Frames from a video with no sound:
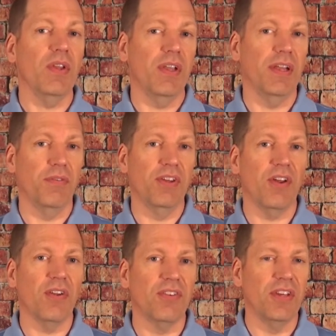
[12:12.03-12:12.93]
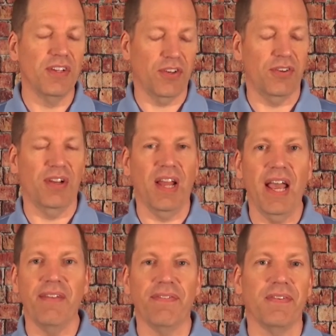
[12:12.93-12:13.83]
It results in eternal
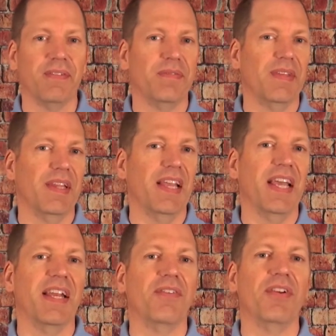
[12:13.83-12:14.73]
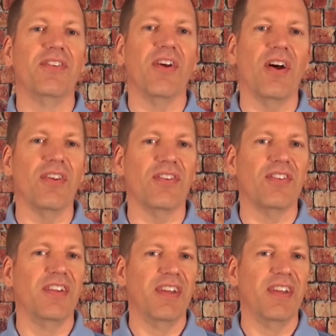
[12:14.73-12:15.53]
life and it results